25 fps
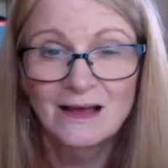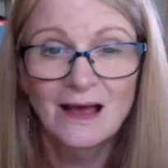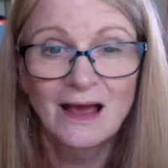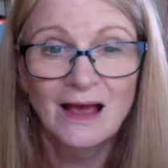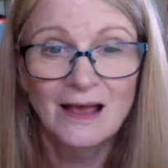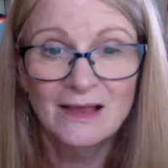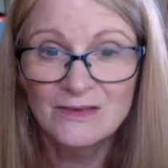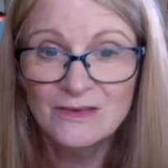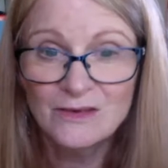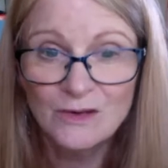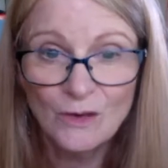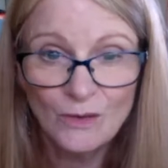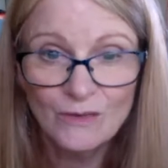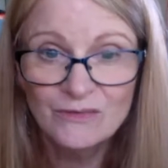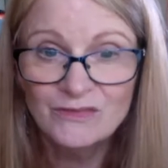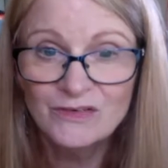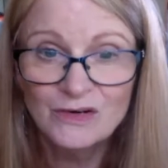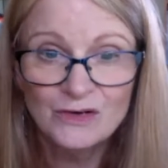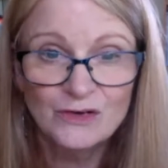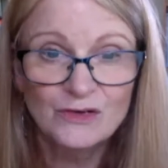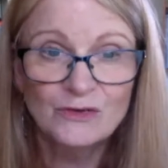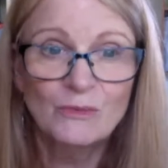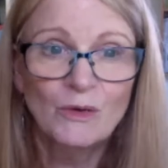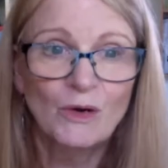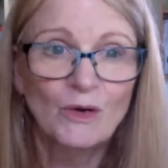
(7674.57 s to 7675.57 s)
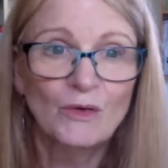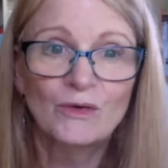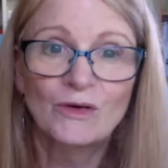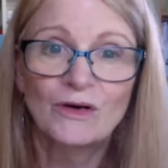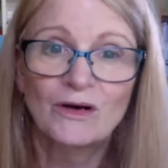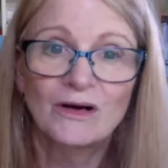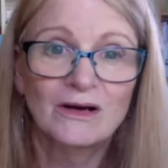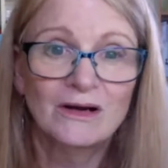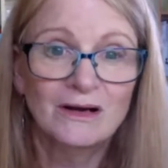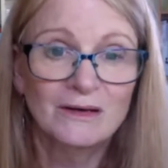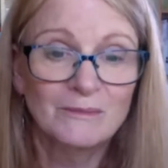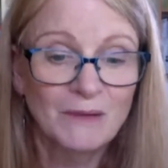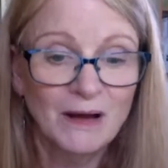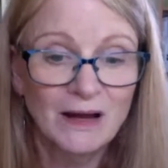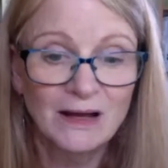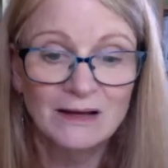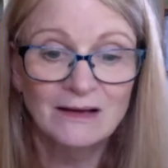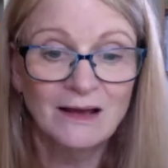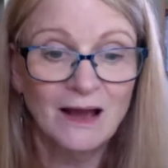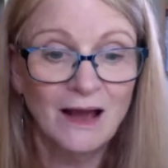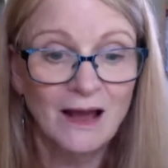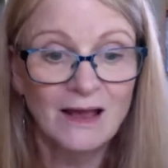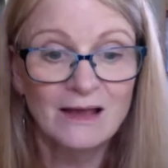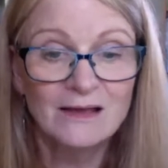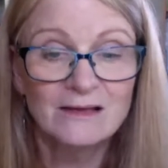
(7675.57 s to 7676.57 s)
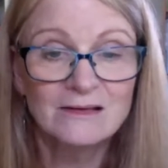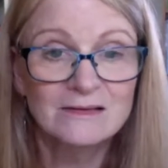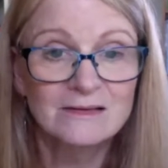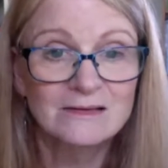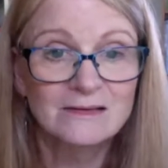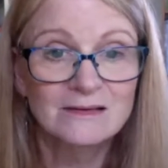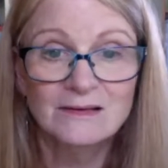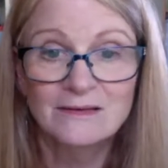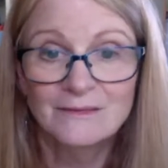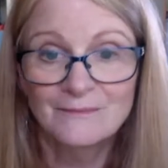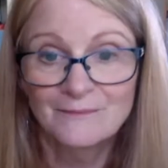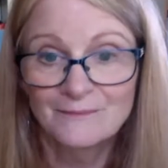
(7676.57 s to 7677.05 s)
And so if you're a smoker, come on, guys.